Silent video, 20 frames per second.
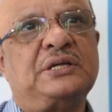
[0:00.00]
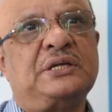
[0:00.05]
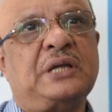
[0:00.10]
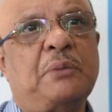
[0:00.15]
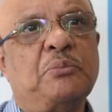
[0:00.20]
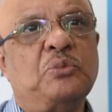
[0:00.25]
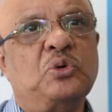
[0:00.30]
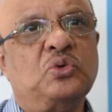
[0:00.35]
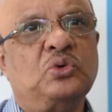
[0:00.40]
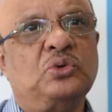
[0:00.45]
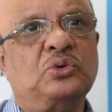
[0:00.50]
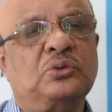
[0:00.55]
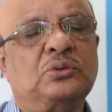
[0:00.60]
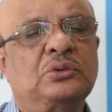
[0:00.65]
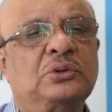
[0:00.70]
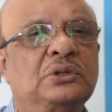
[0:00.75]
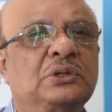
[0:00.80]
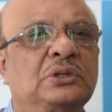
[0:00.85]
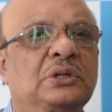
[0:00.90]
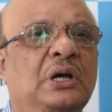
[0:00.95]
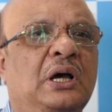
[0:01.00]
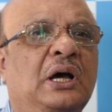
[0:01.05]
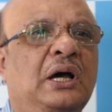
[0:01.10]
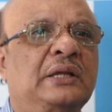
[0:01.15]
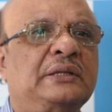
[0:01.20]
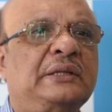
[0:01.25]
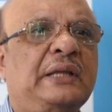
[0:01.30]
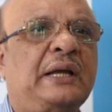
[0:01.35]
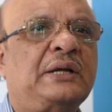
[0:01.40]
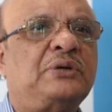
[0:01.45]
taboo
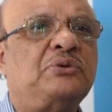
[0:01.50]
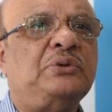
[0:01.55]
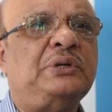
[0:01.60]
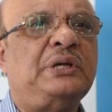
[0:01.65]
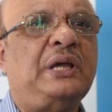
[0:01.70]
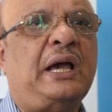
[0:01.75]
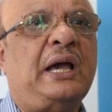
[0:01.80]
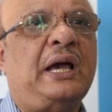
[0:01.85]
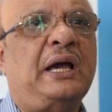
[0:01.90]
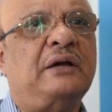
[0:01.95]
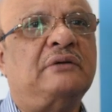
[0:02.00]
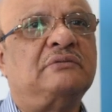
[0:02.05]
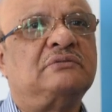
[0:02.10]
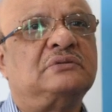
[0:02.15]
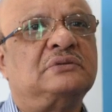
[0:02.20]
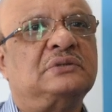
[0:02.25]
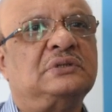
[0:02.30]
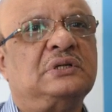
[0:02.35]
that we have,